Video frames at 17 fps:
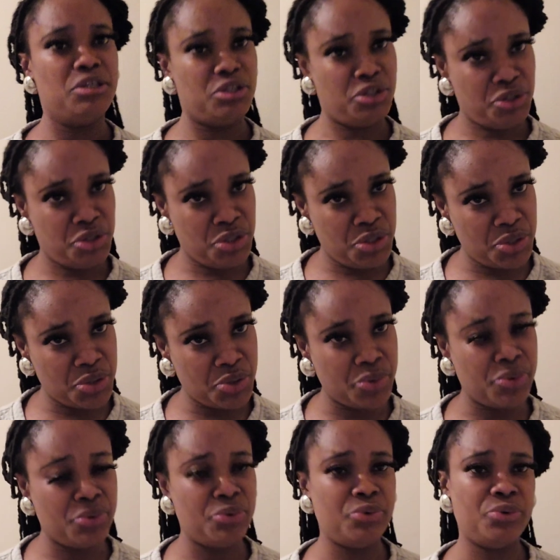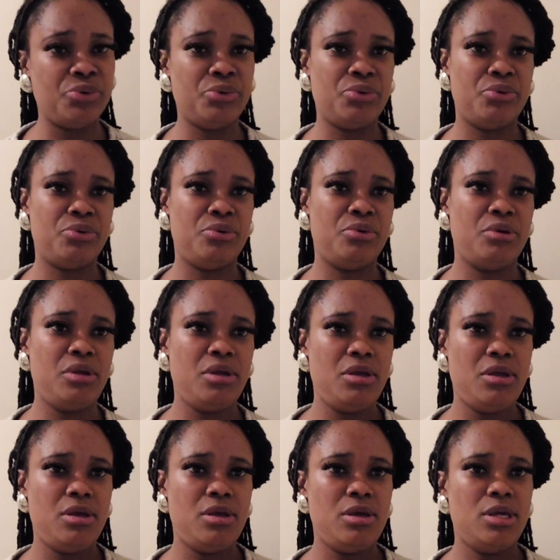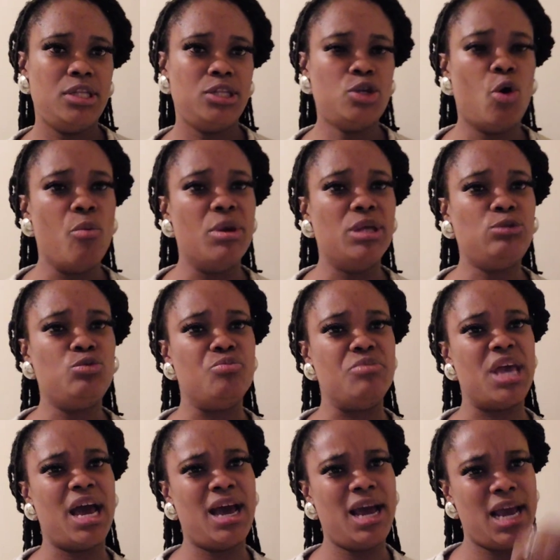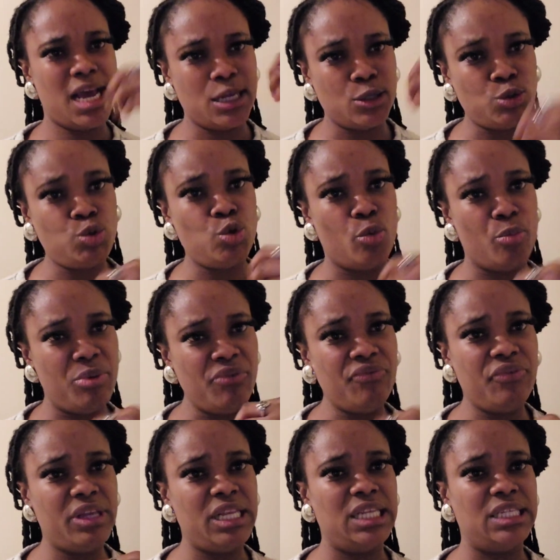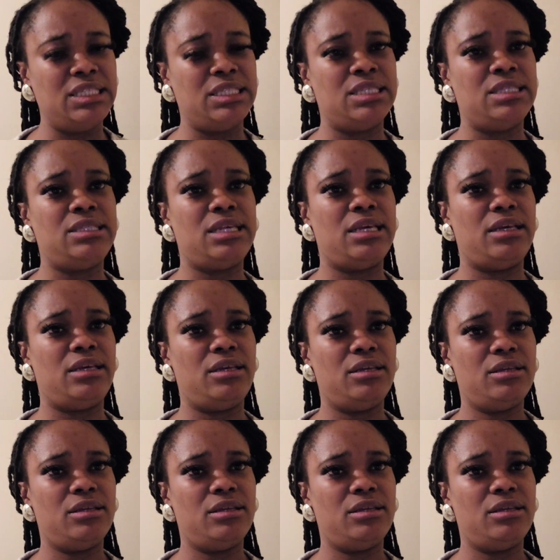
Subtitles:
Yo. So wait to me, I hurt you be feelings to say.